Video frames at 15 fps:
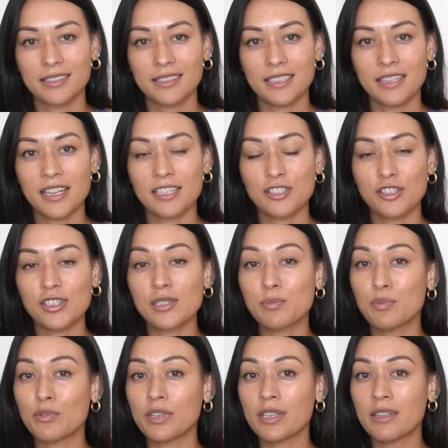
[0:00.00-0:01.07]
And then just
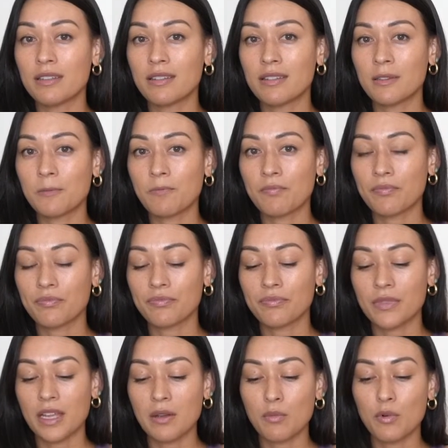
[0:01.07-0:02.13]
breathe.
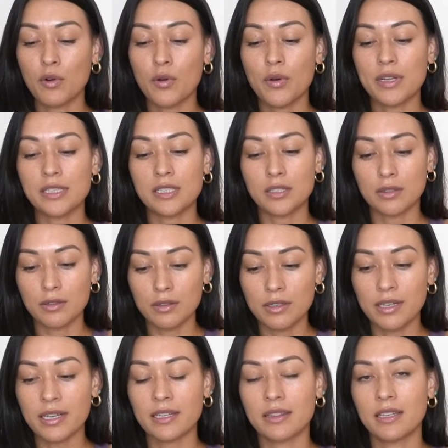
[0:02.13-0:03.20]
And we're going to
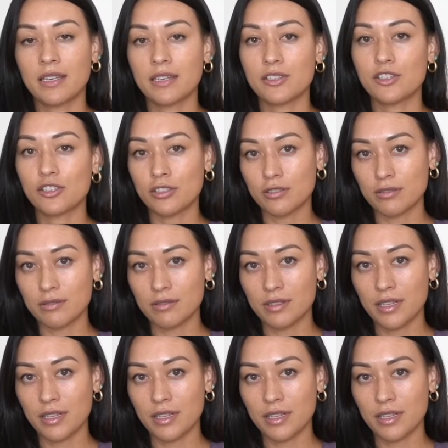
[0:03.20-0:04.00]
look at the issue.